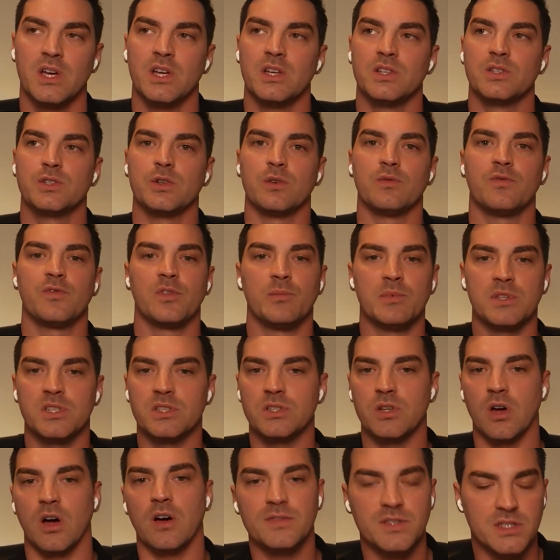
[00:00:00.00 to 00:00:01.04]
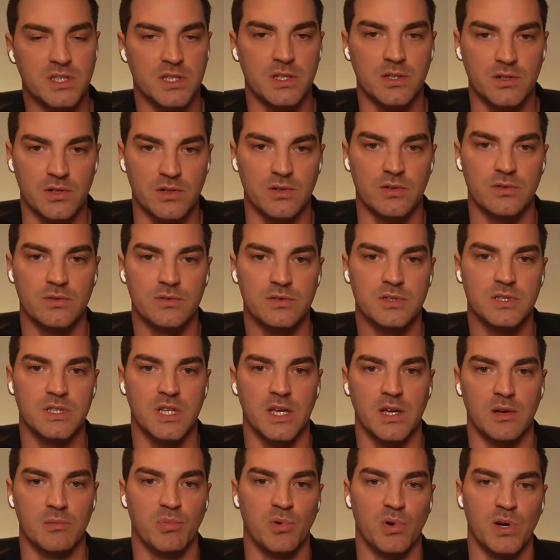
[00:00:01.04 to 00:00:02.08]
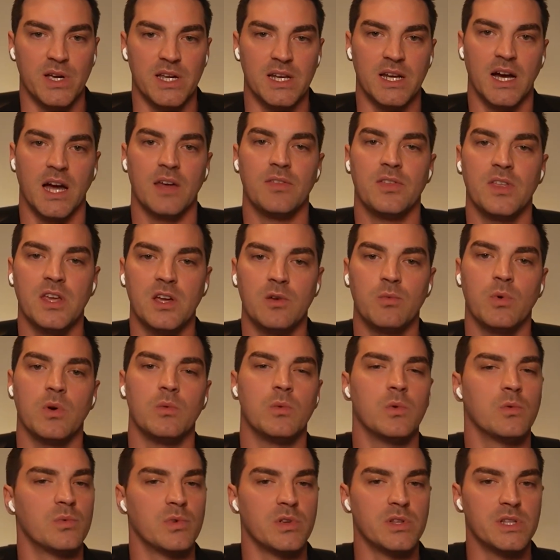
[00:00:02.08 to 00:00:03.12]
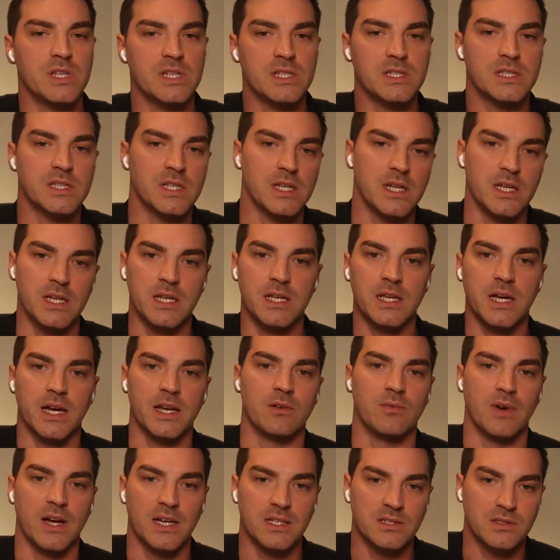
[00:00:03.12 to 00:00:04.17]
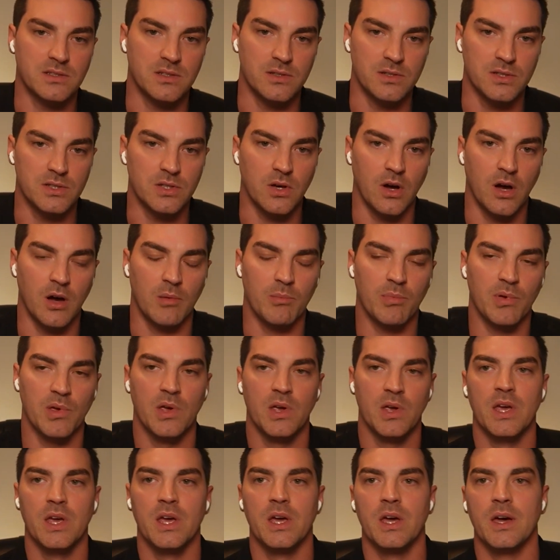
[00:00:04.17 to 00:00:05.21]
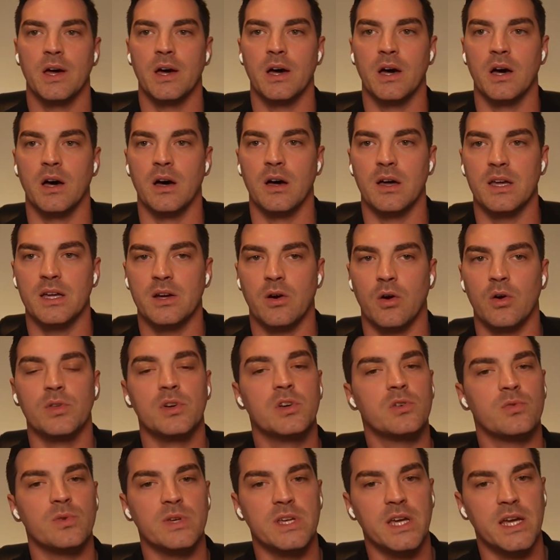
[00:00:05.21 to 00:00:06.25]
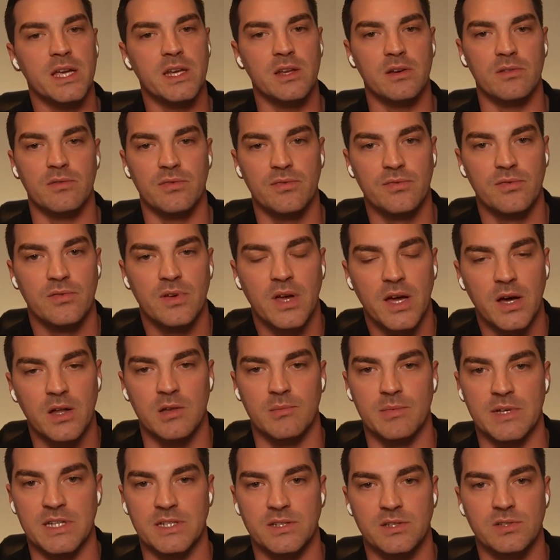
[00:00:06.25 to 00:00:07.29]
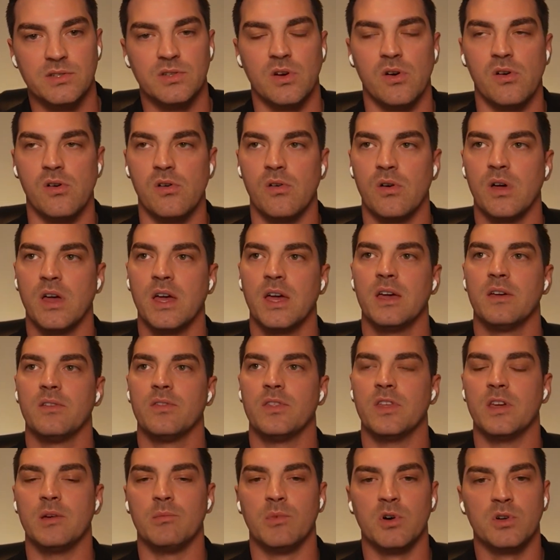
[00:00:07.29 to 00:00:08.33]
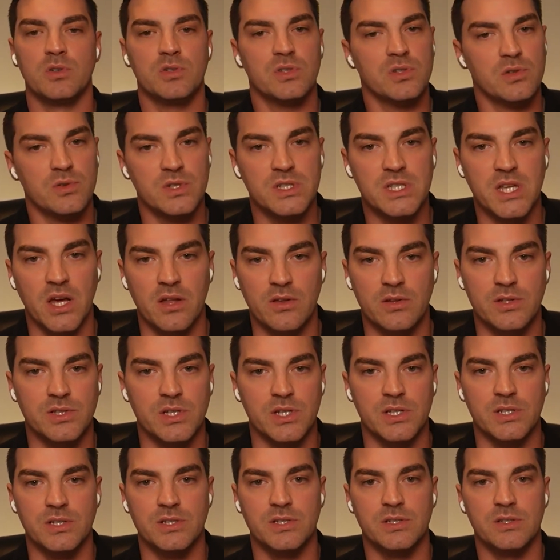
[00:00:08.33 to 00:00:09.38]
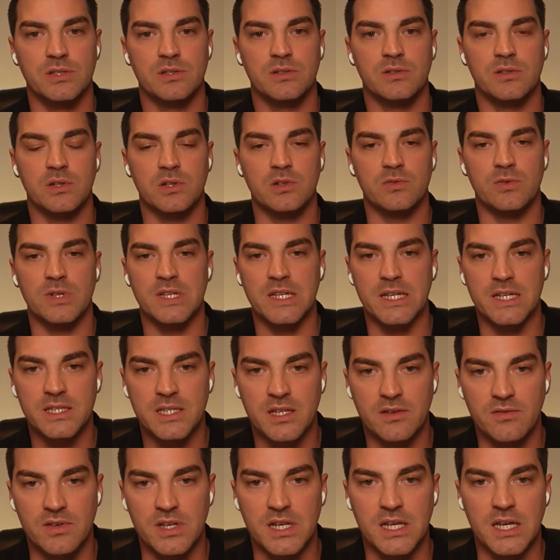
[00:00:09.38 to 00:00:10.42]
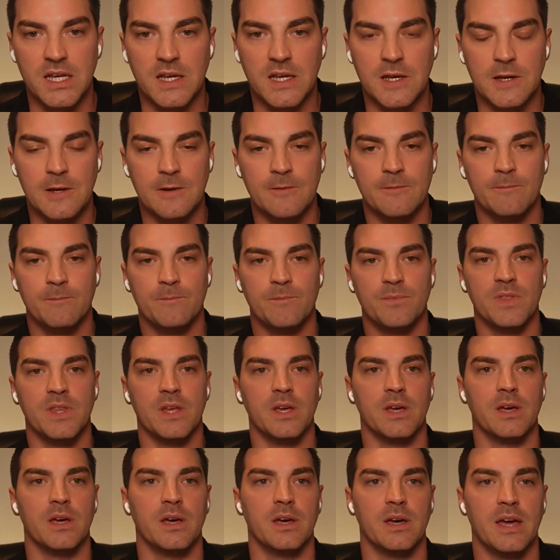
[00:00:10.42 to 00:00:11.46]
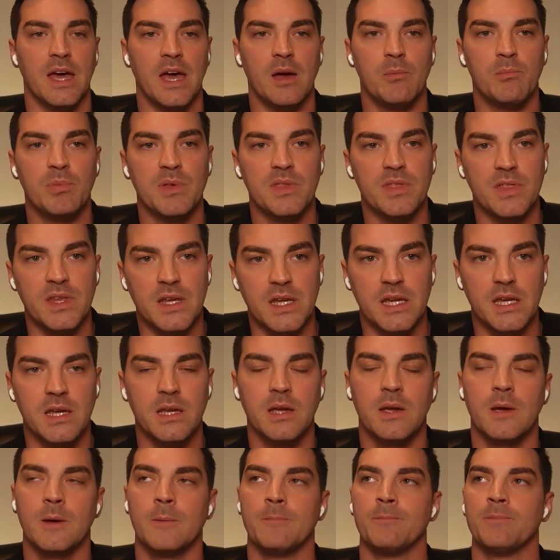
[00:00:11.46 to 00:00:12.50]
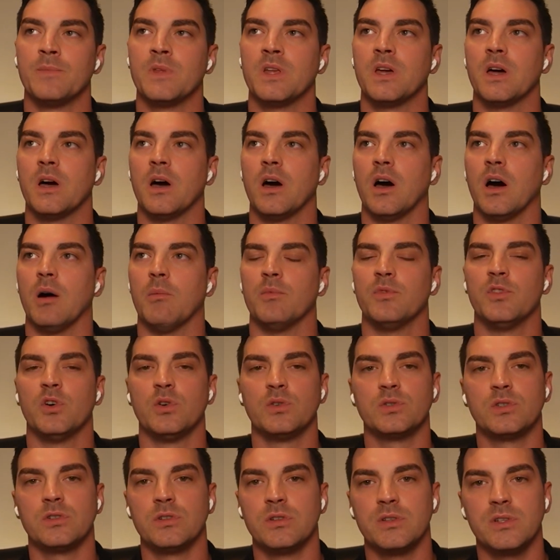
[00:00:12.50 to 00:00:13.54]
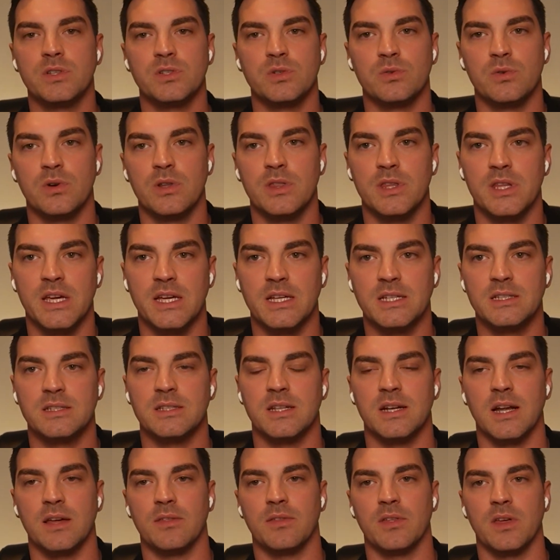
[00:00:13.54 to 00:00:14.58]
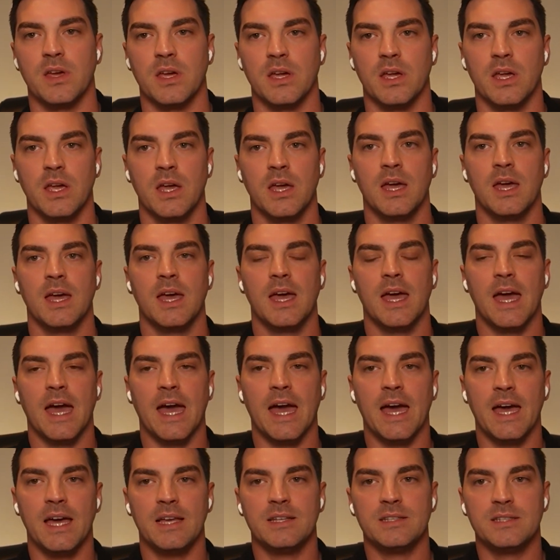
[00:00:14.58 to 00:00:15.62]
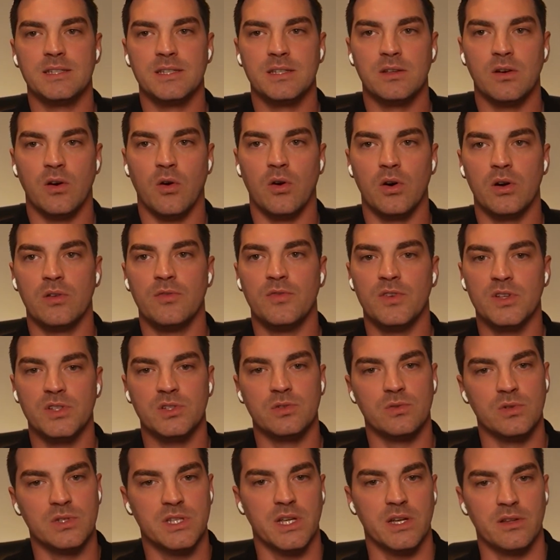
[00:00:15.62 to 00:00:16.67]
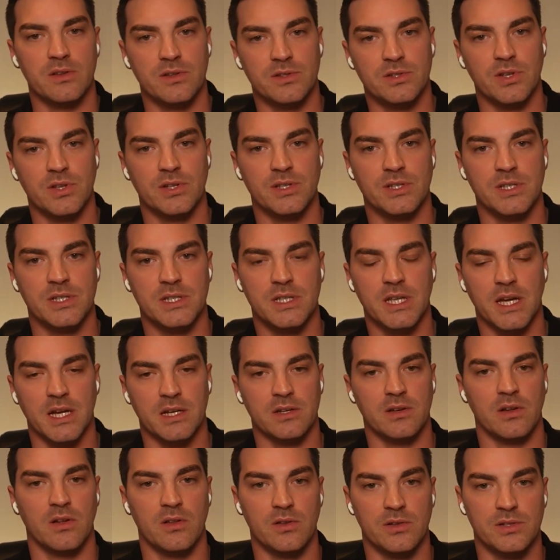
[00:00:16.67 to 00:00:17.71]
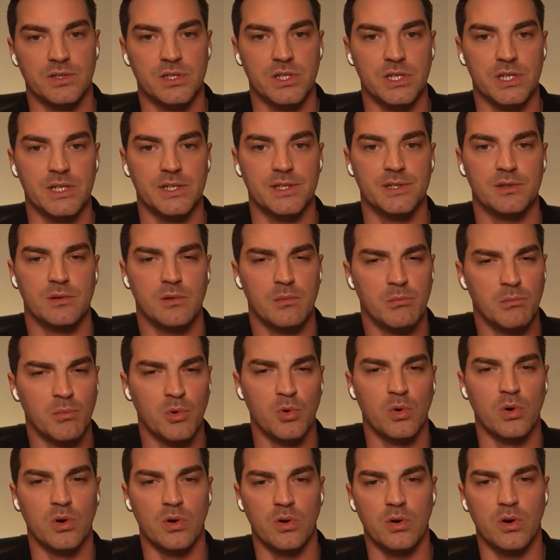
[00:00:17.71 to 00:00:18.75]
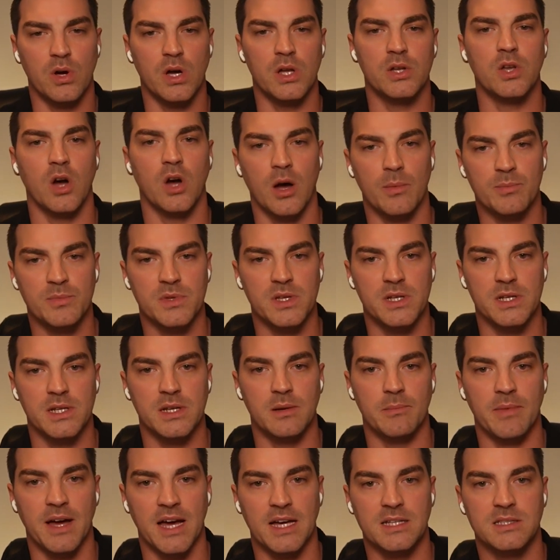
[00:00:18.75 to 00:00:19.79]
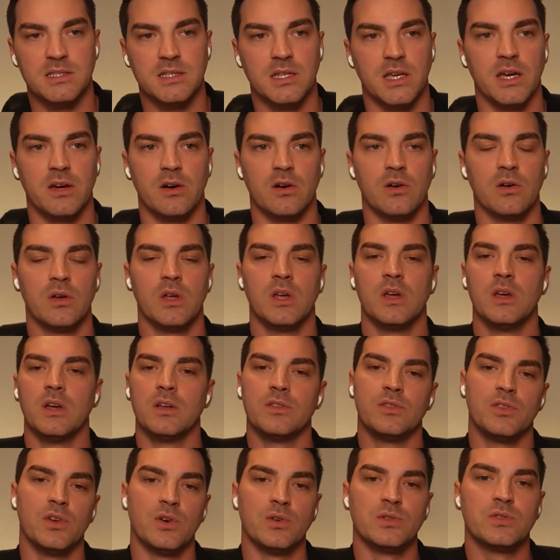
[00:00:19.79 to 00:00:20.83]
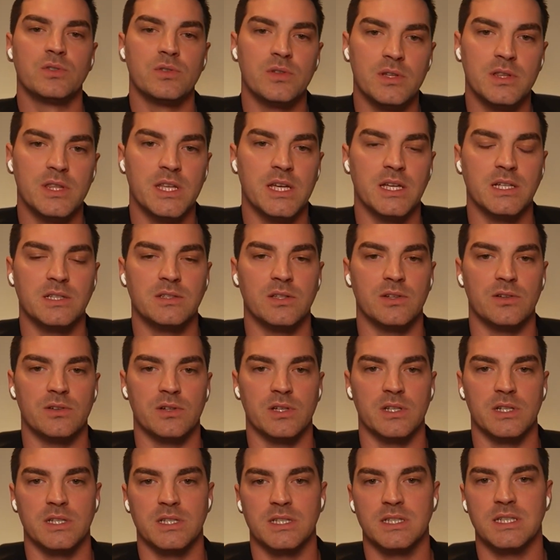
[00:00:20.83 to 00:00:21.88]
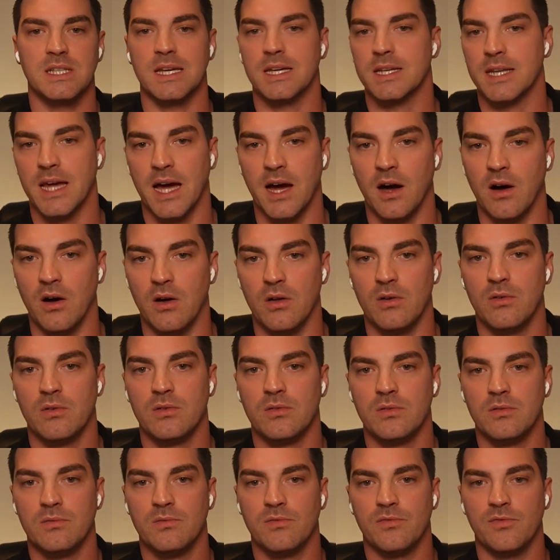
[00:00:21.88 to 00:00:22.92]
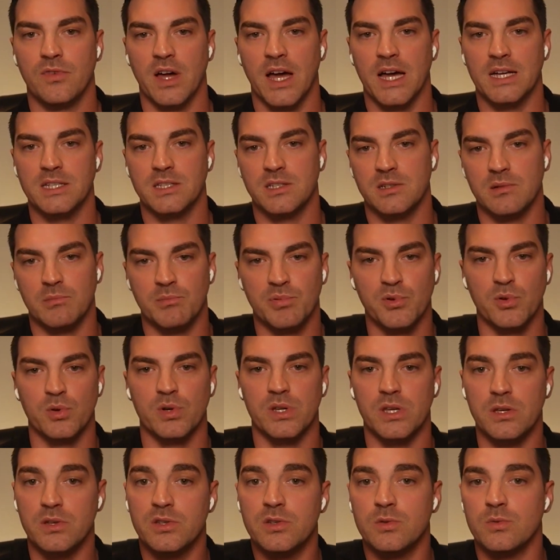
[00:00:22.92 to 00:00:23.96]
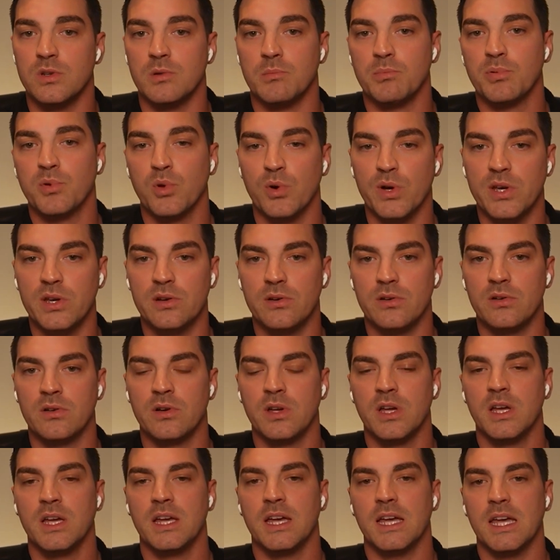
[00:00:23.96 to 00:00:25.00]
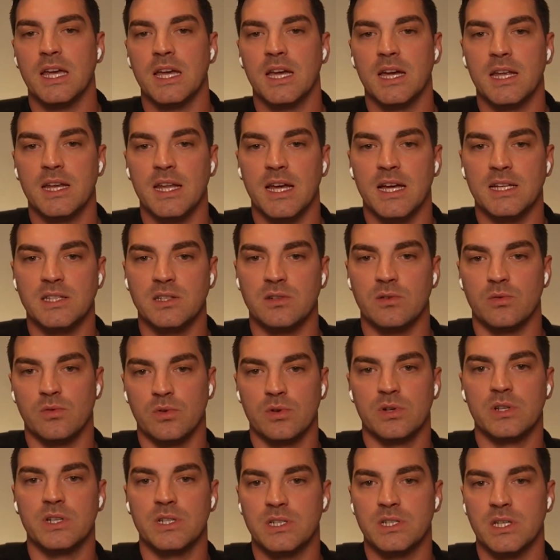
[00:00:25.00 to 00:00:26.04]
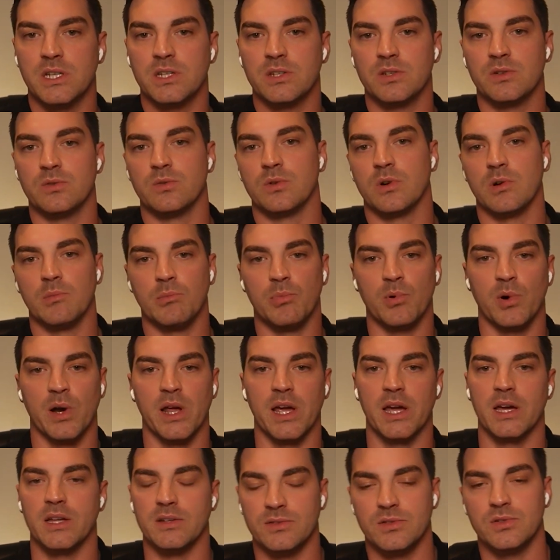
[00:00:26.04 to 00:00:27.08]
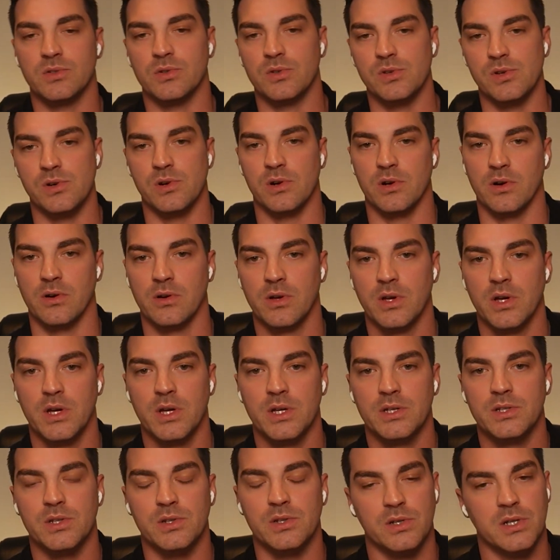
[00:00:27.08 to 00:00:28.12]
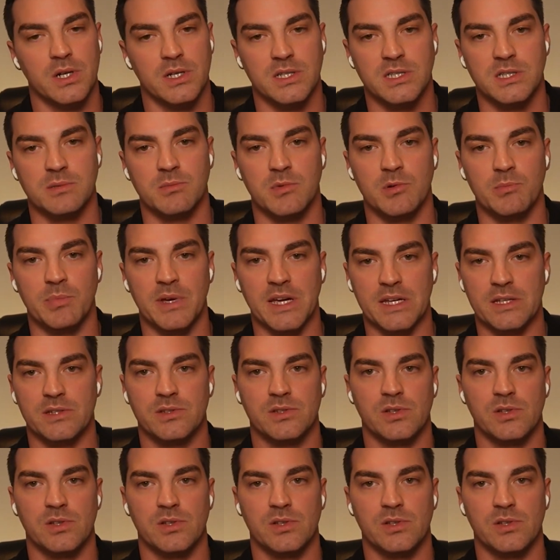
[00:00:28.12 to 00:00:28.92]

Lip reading: So from a soft skill standpoint, I think what we'll really see kind of rise to the top are the creative elements. So the emotional intelligence, the creativity, the empathy, those are the sort of things that I think as artificial intelligence and technology gets more adopted at a mass scale, those are the things that are going to stand out for as an employee to an employer and as an organization or a brand to your customer base.